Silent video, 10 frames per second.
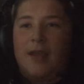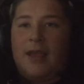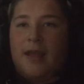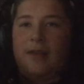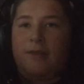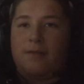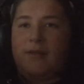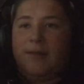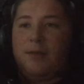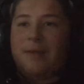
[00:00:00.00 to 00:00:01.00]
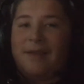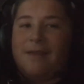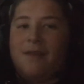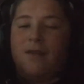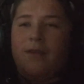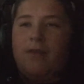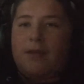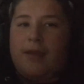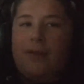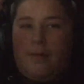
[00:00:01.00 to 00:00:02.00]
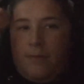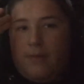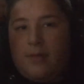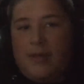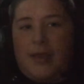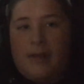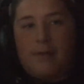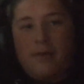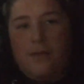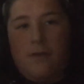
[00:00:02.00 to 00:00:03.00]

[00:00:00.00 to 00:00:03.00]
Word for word: And he was it to me. Okay, so, see you guys.